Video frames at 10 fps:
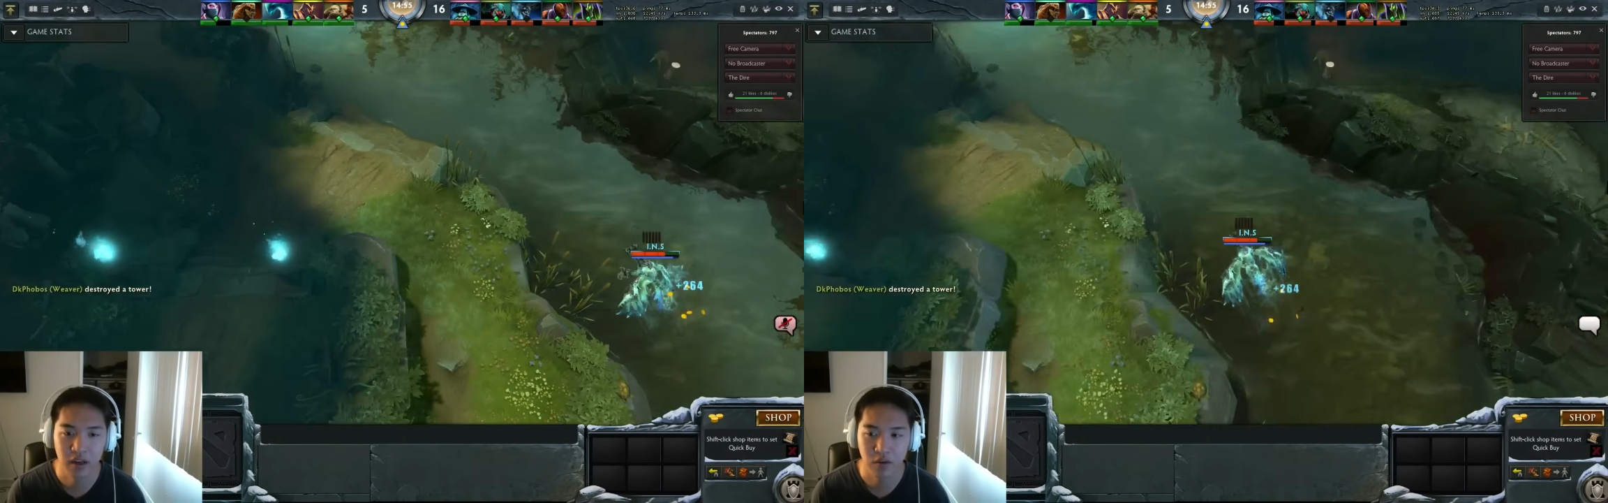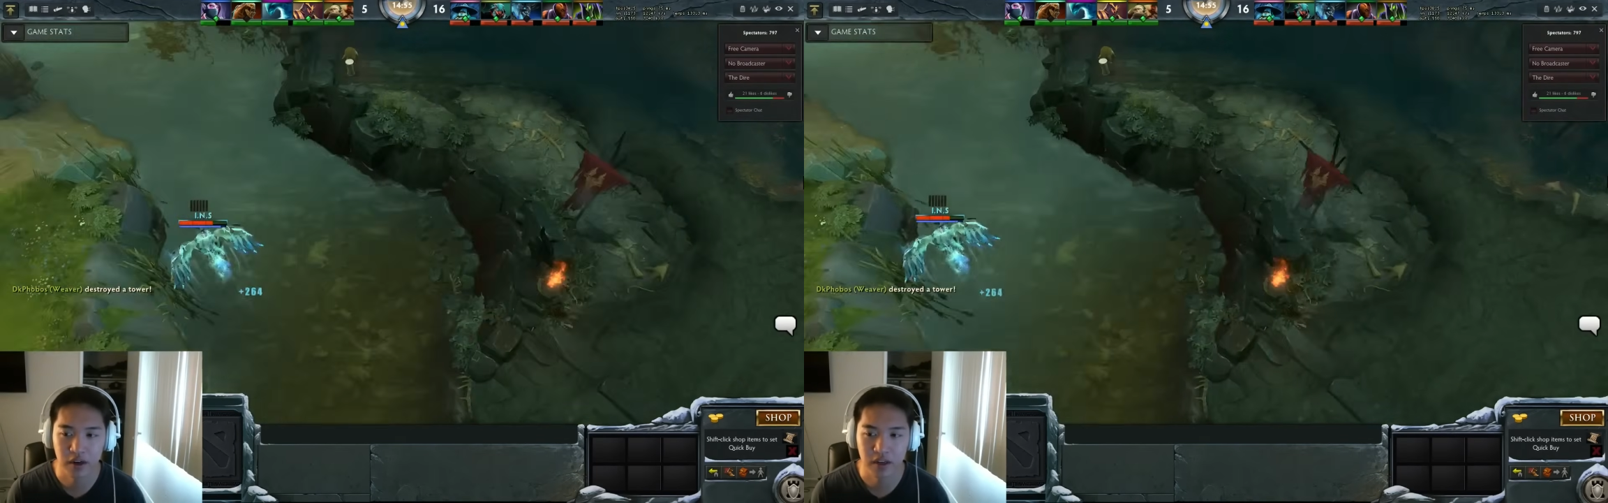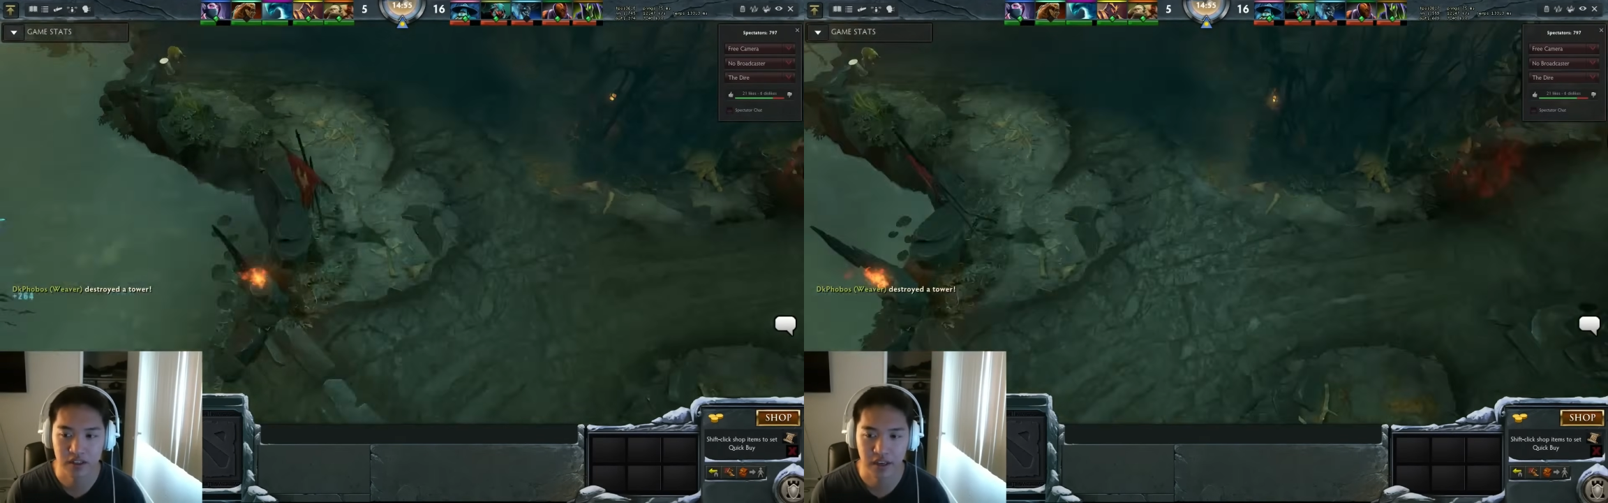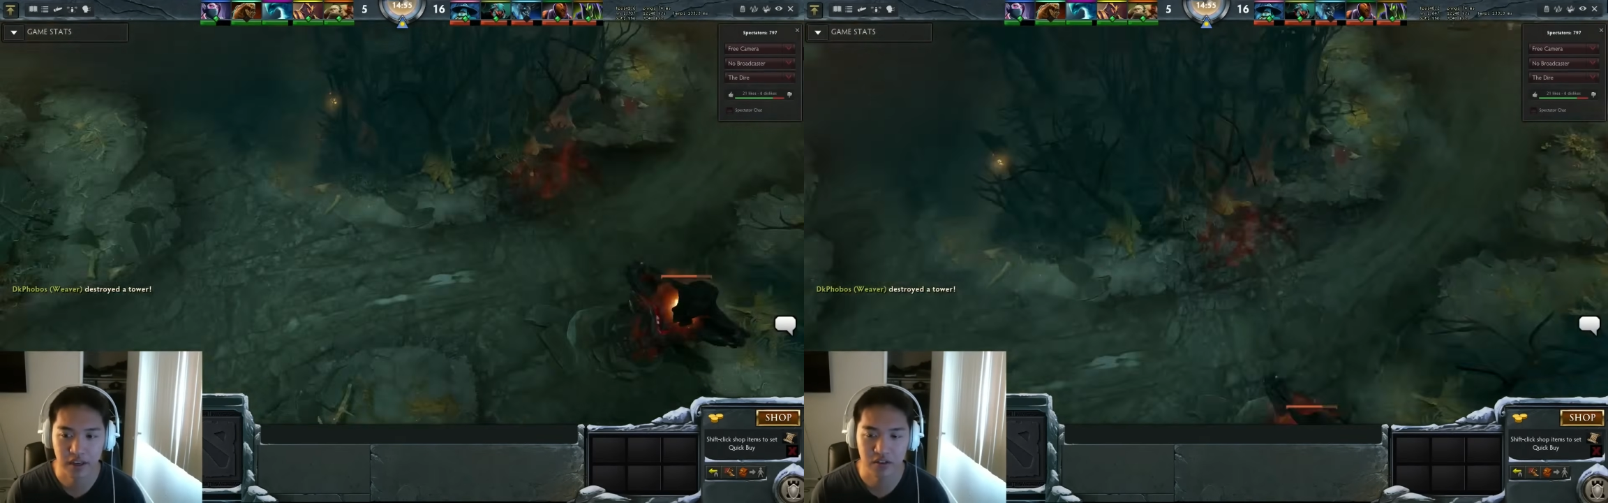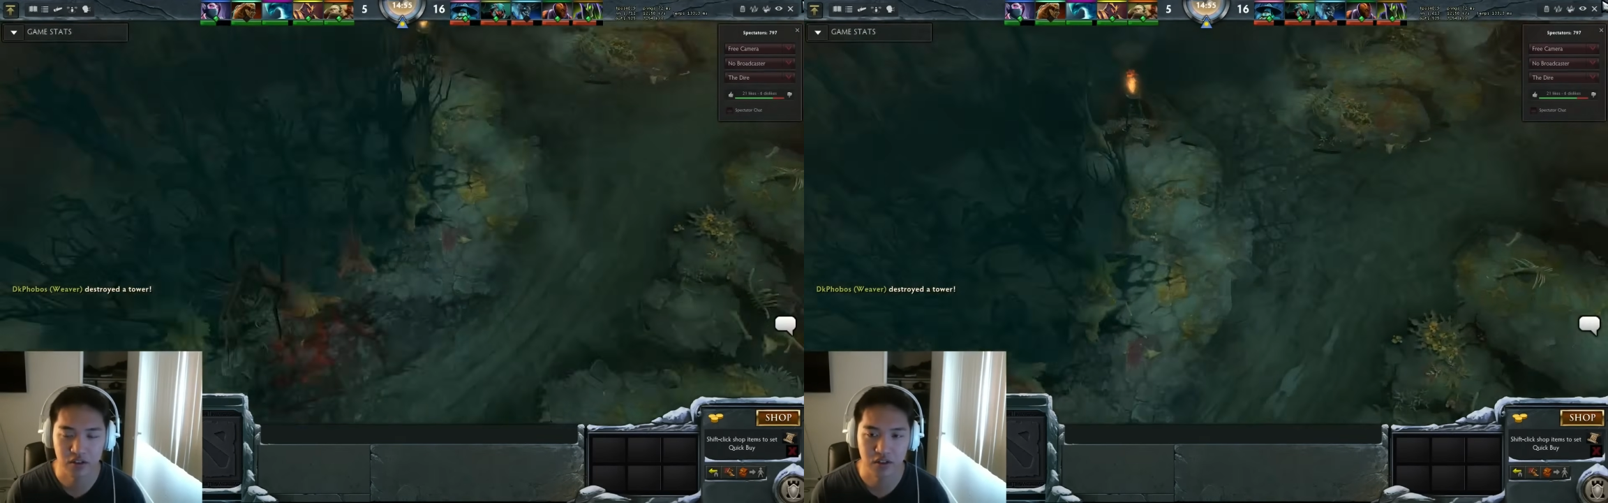whereas I
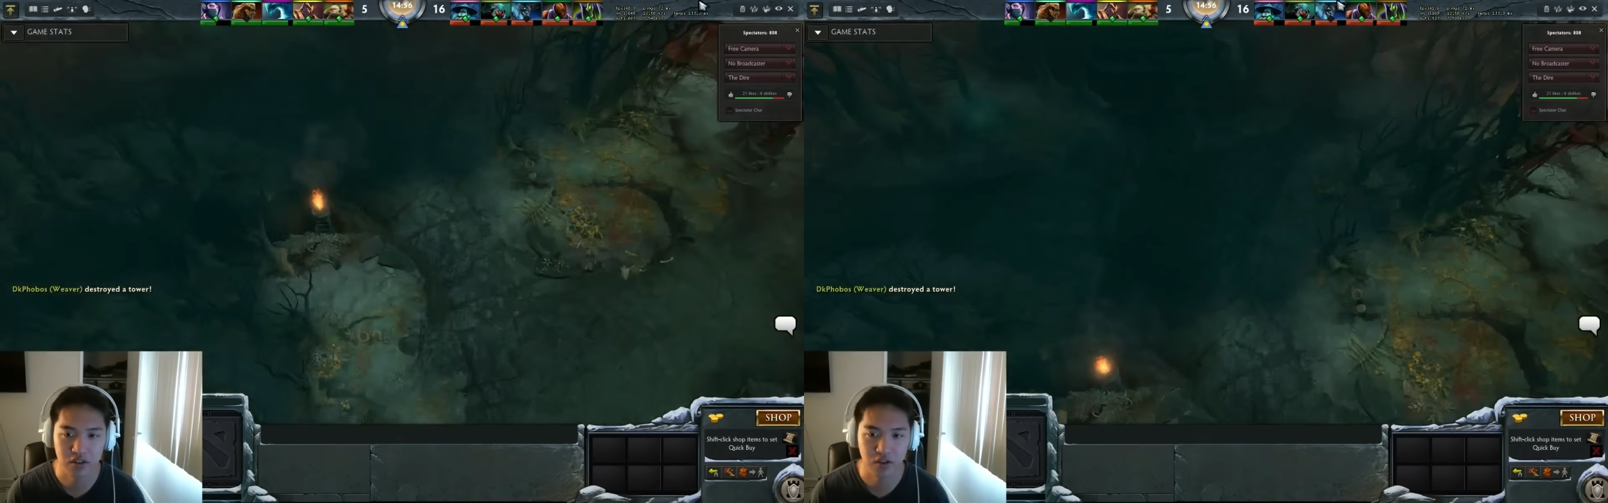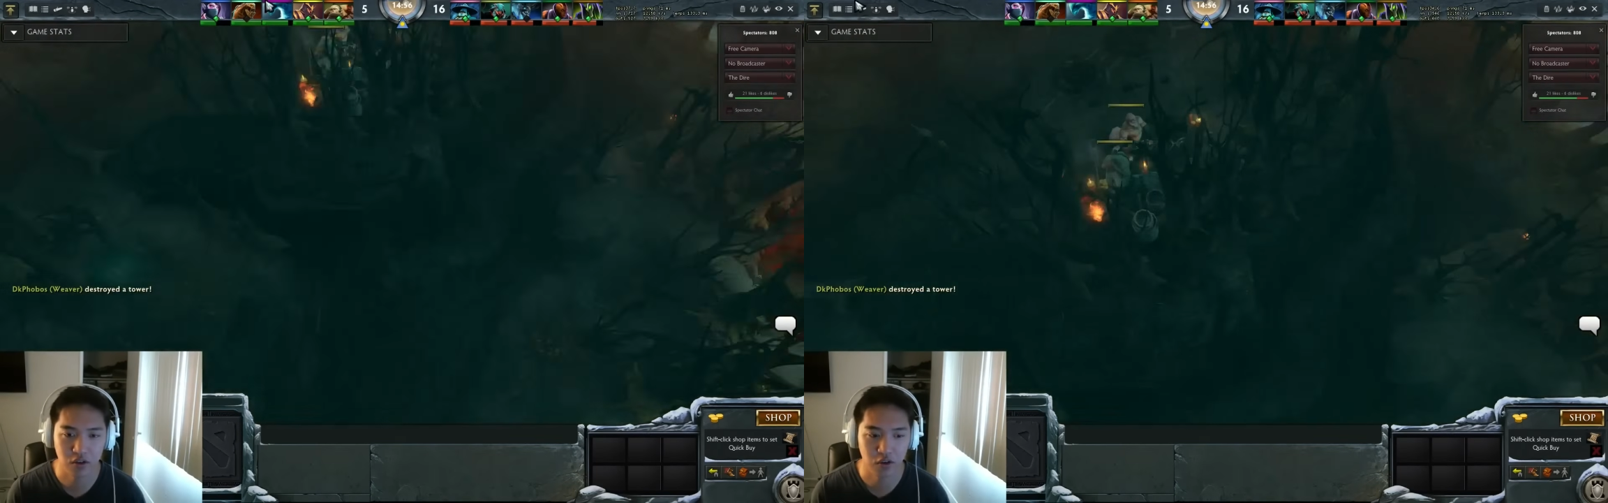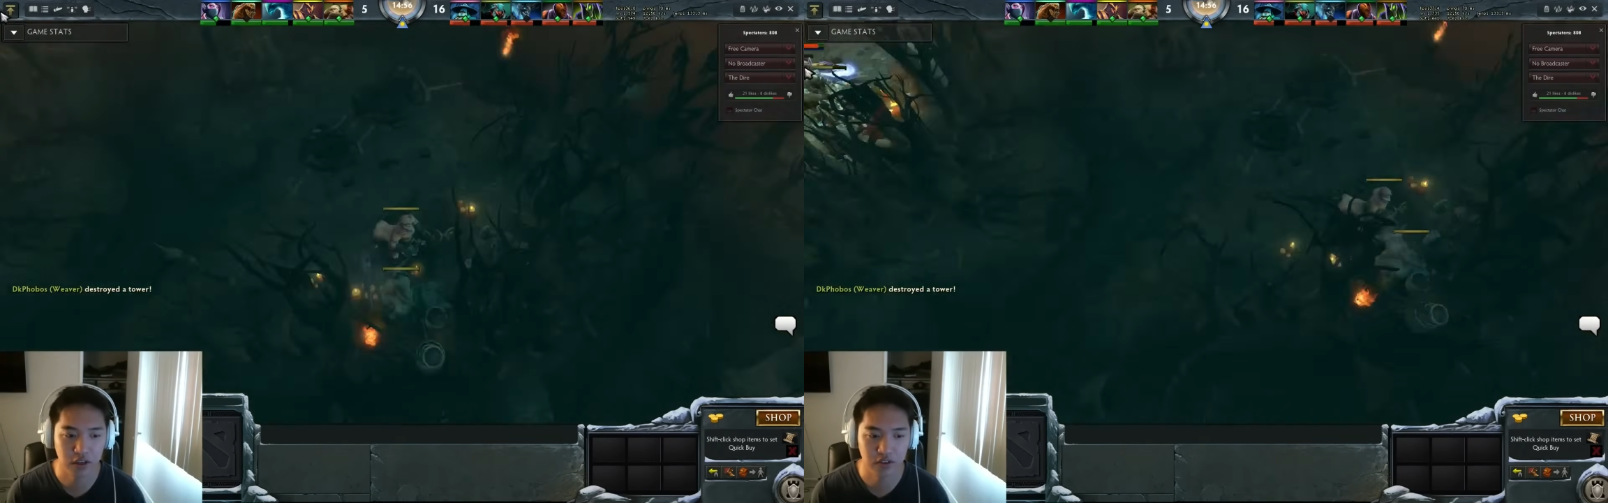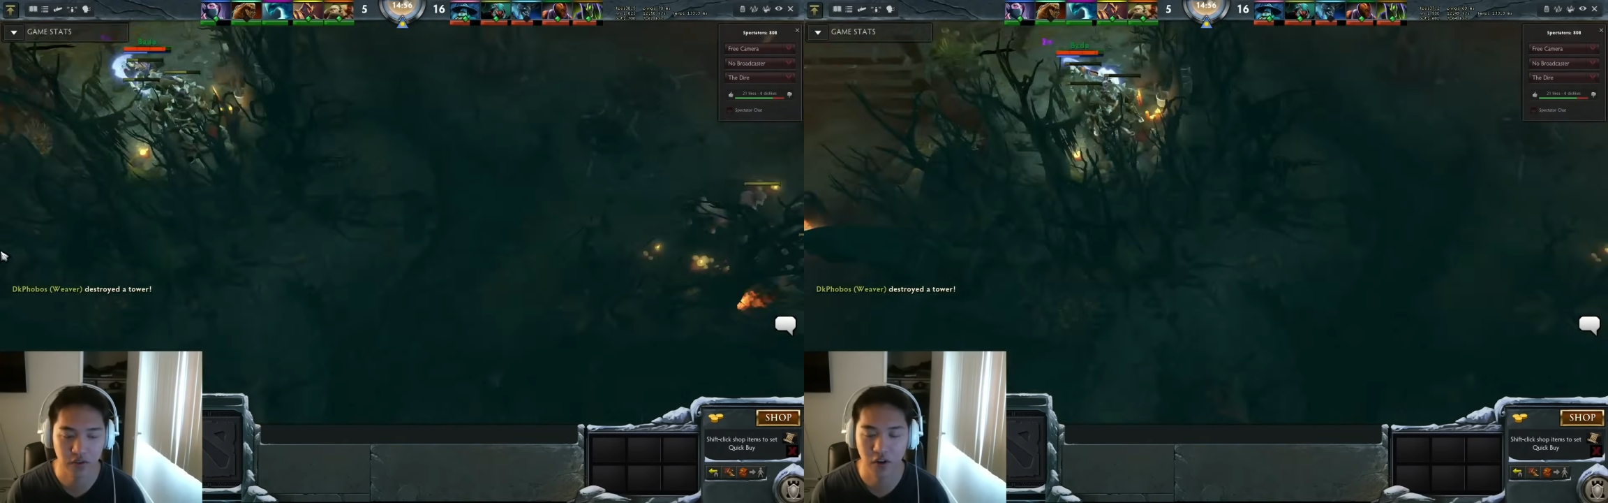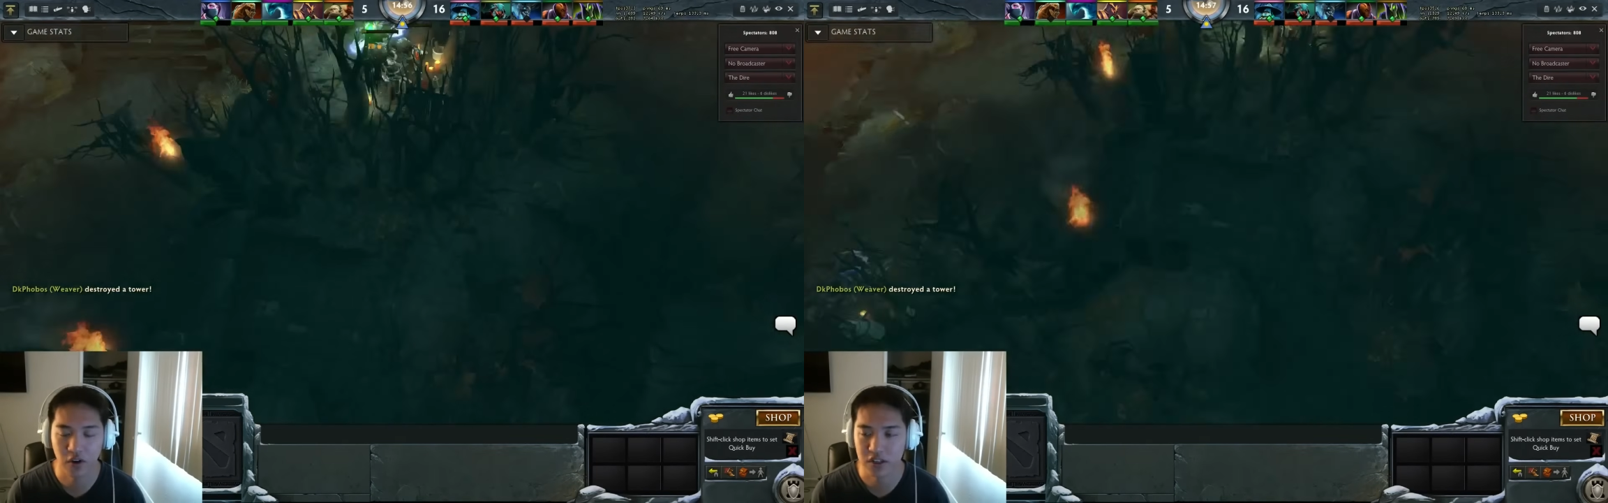can just scroll as
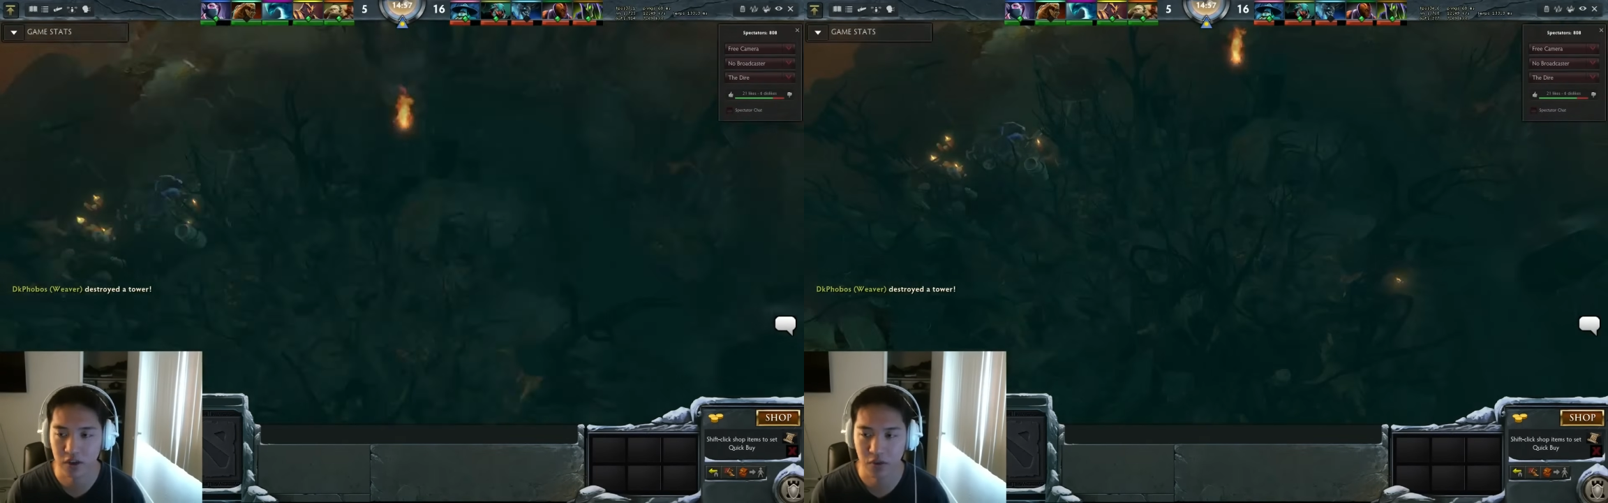far as I